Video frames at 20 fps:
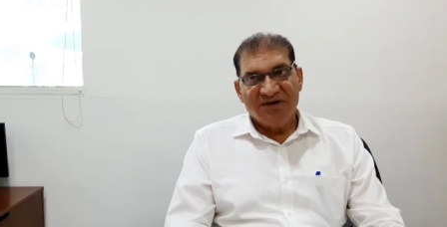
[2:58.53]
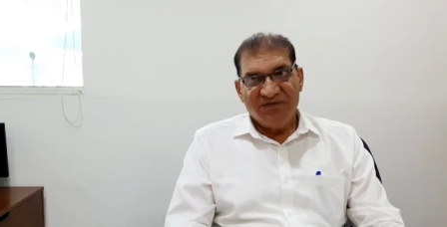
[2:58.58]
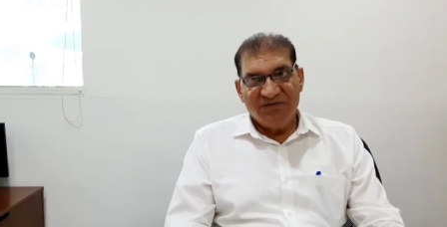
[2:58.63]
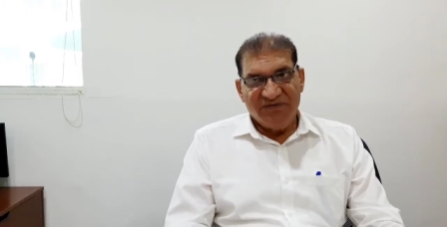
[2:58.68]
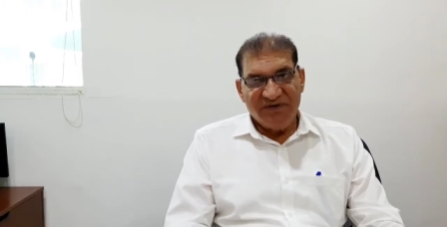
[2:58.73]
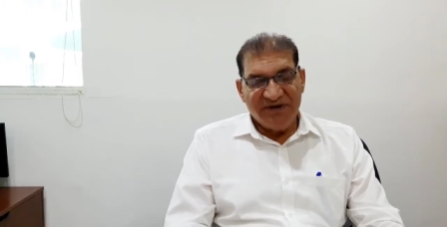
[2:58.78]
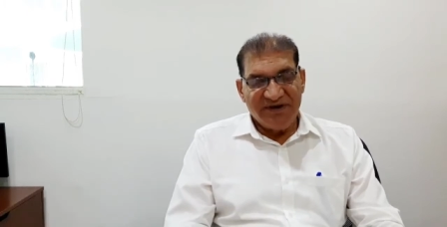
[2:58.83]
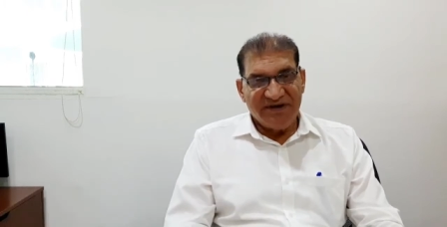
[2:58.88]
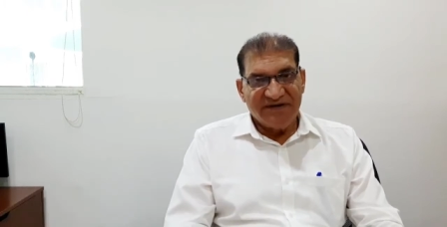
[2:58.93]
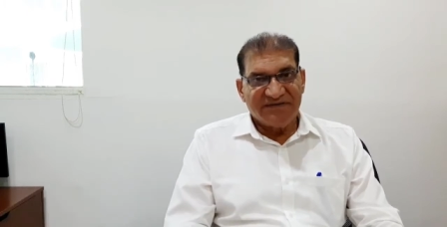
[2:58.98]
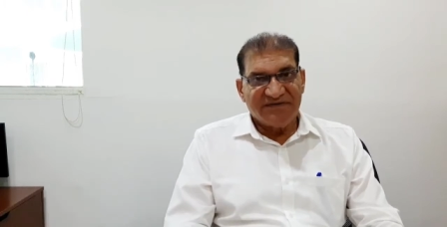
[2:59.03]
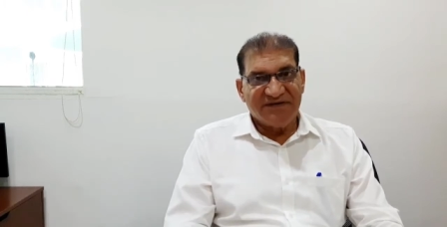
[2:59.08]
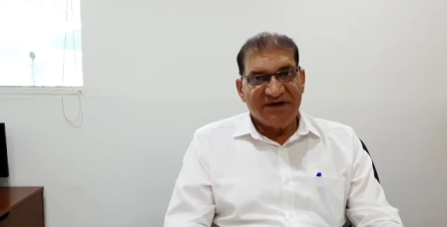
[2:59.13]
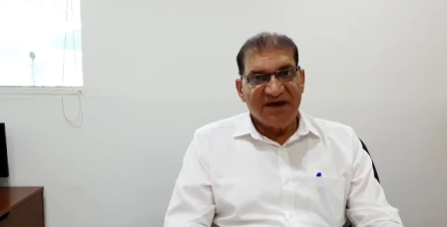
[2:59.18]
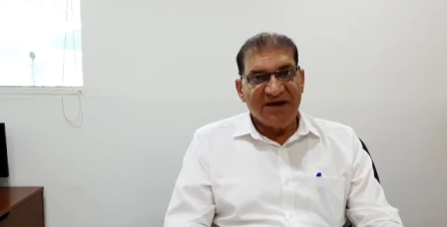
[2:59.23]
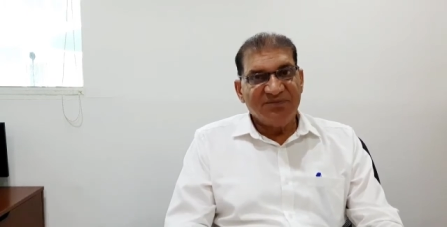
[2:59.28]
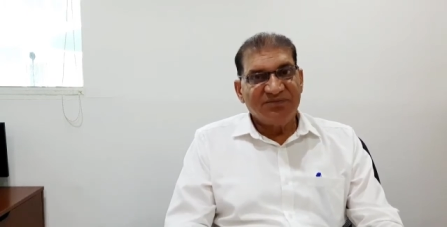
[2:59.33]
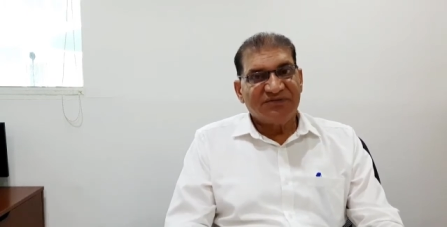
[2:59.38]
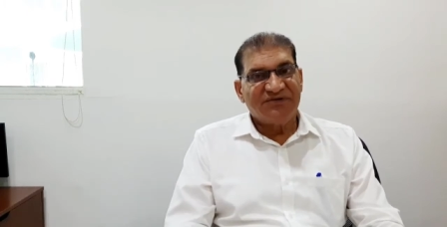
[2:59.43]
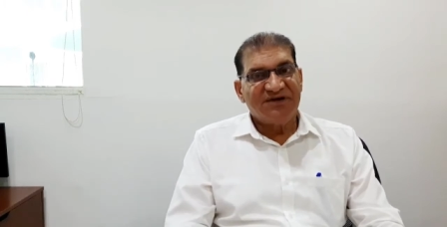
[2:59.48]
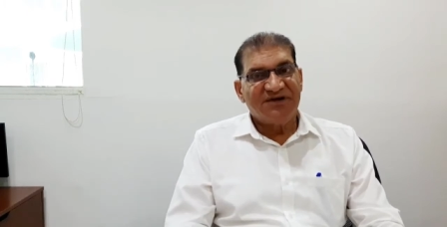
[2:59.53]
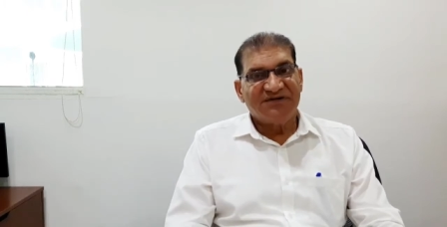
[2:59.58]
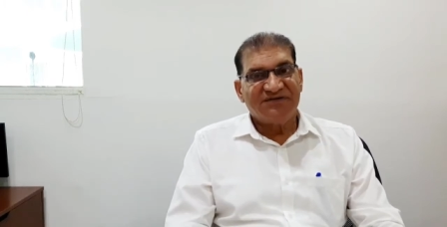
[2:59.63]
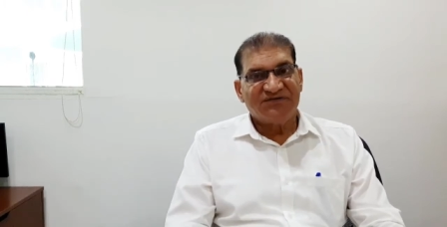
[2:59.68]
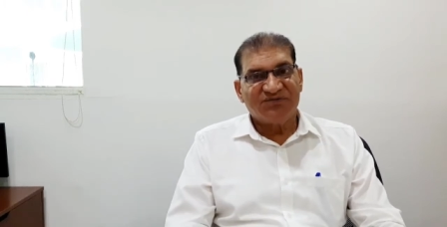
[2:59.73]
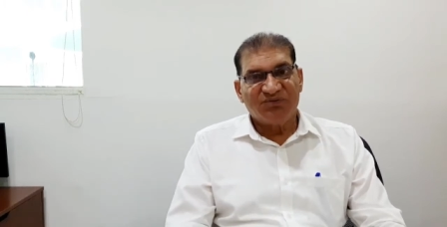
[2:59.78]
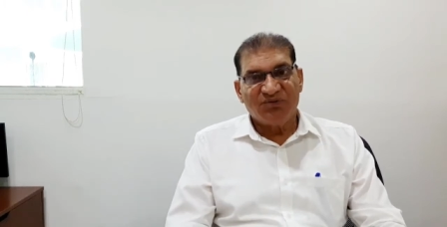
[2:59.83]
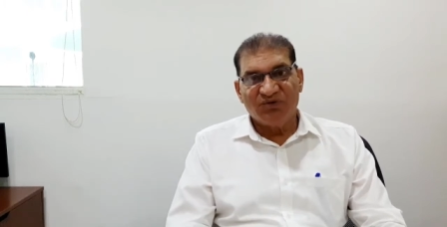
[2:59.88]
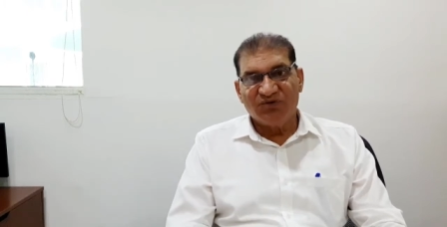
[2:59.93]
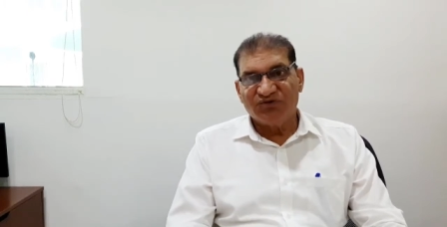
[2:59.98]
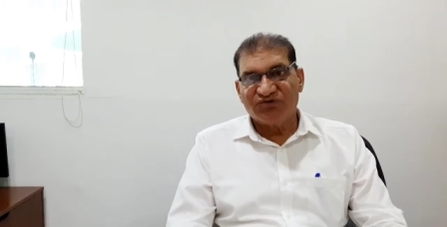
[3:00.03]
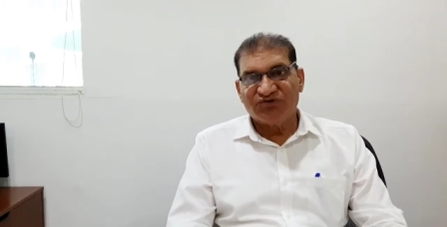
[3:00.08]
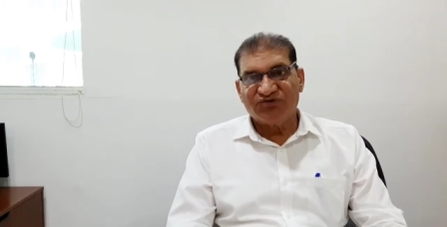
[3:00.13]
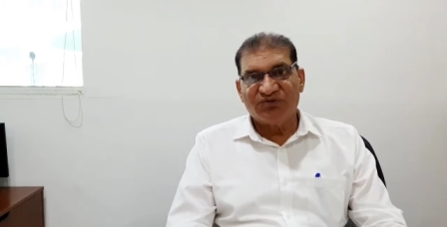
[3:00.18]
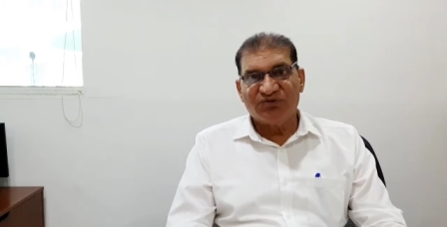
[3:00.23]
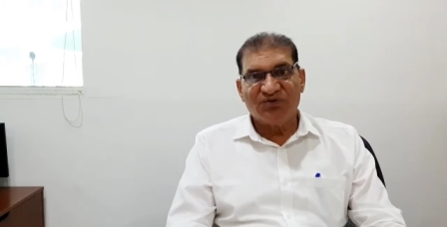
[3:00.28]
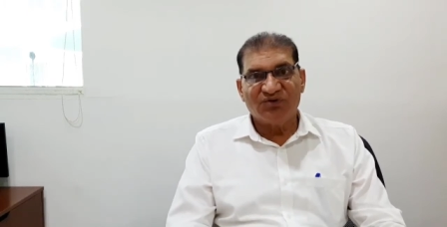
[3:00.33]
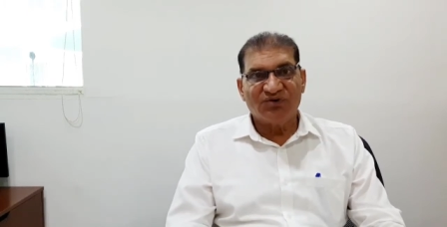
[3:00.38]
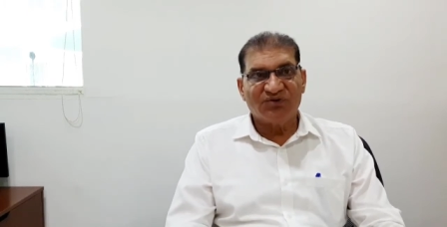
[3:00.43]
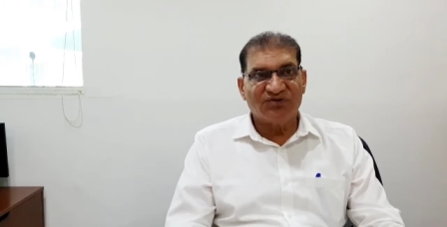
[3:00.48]
various games and sports
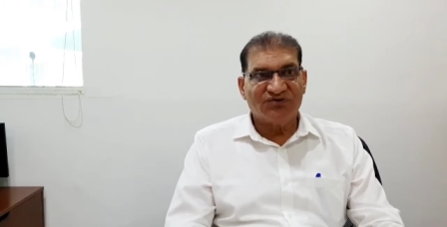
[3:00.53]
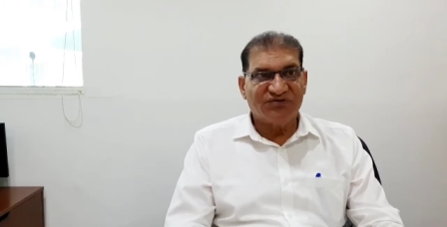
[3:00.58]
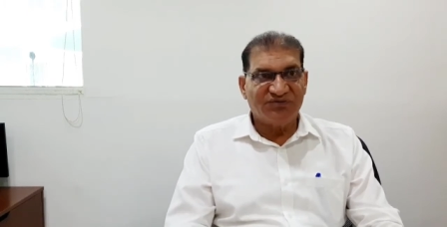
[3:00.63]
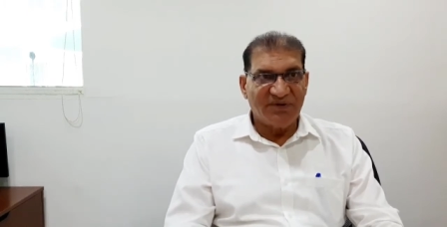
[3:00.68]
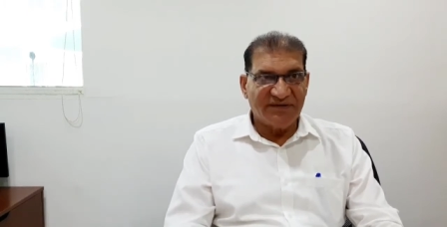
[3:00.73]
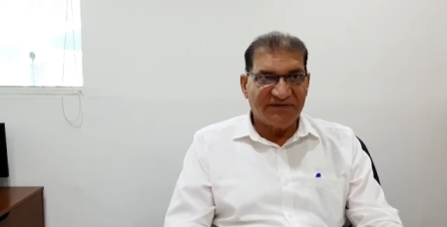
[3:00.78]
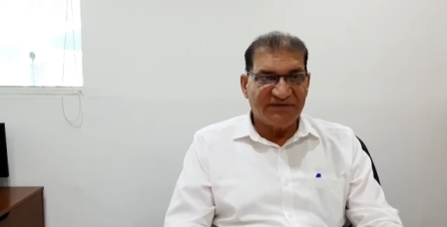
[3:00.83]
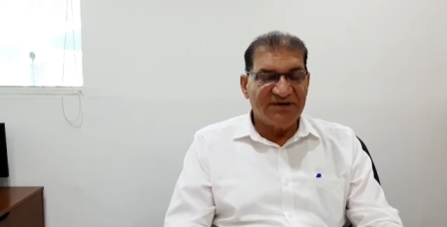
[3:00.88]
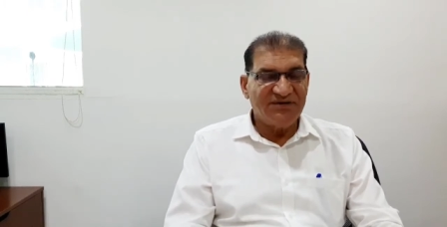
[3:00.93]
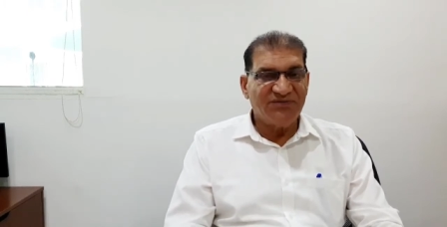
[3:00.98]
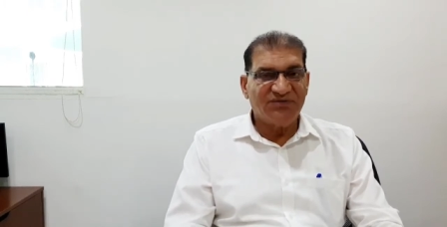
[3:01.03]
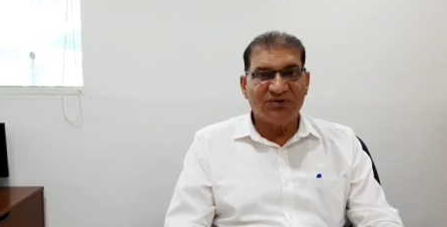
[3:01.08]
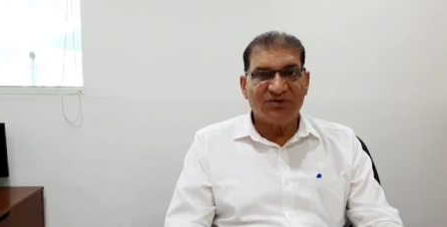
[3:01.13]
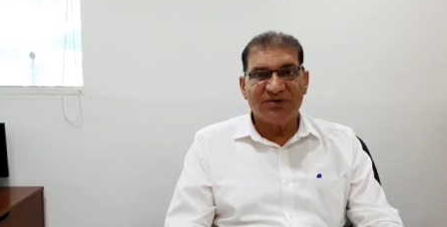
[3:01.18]
for especially for